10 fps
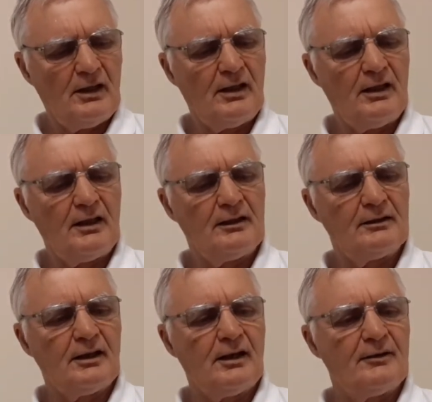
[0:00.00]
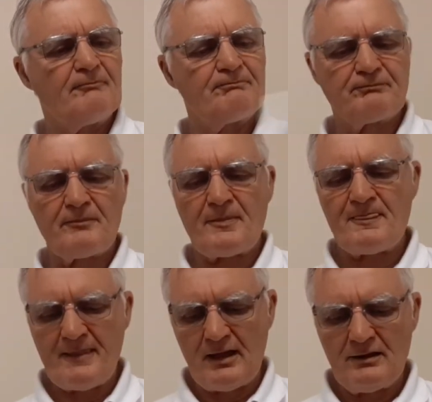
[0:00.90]
And
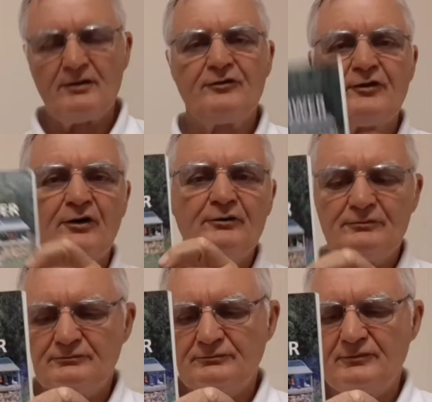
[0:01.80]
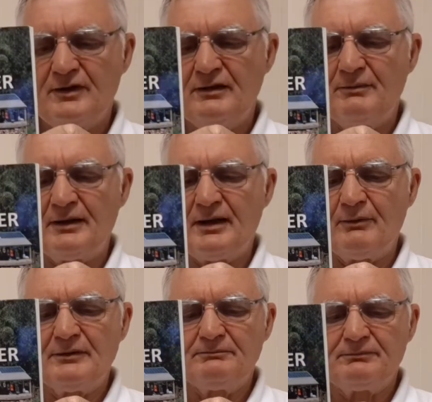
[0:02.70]
so think about that
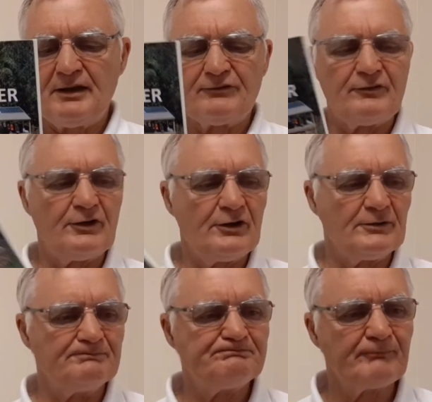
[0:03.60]
one. That's very good.